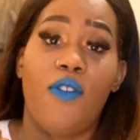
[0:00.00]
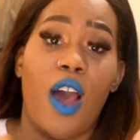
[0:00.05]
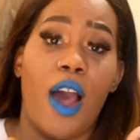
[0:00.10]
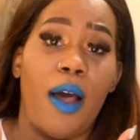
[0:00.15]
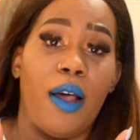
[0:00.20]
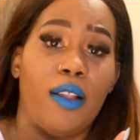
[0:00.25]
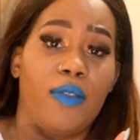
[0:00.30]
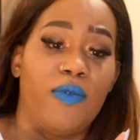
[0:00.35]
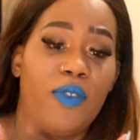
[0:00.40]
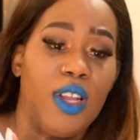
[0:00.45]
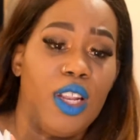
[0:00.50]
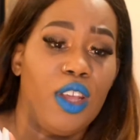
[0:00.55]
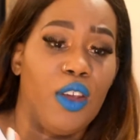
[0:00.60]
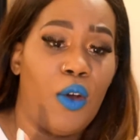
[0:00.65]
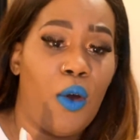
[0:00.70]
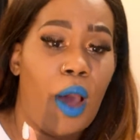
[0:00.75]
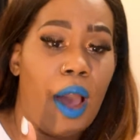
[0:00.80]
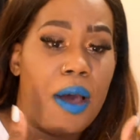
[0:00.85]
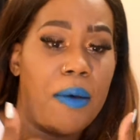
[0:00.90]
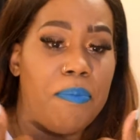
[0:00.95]
our
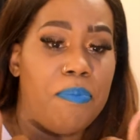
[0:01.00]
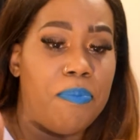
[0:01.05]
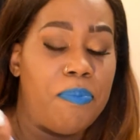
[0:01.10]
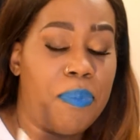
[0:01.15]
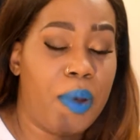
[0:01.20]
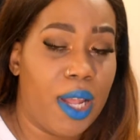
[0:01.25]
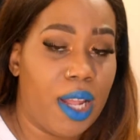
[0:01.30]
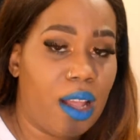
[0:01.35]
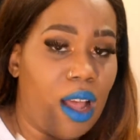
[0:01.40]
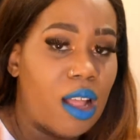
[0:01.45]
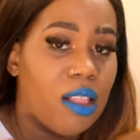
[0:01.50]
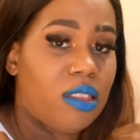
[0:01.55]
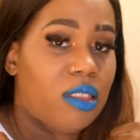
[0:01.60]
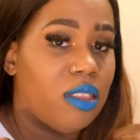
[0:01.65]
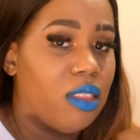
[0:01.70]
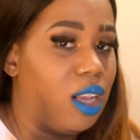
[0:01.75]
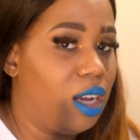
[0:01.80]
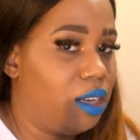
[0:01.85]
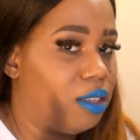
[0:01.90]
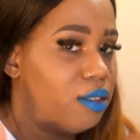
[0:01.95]
video a big
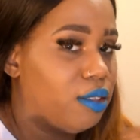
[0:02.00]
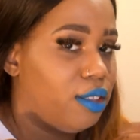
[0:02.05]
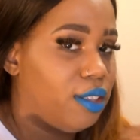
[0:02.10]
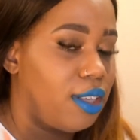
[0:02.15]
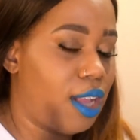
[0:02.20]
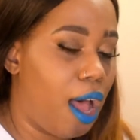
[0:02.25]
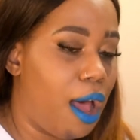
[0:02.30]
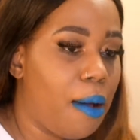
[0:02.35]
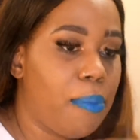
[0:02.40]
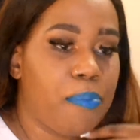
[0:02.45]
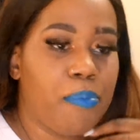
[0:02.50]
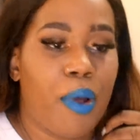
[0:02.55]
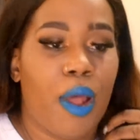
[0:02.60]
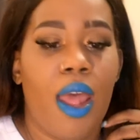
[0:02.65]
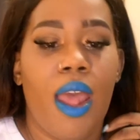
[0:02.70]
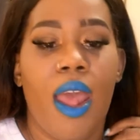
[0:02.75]
thumbs up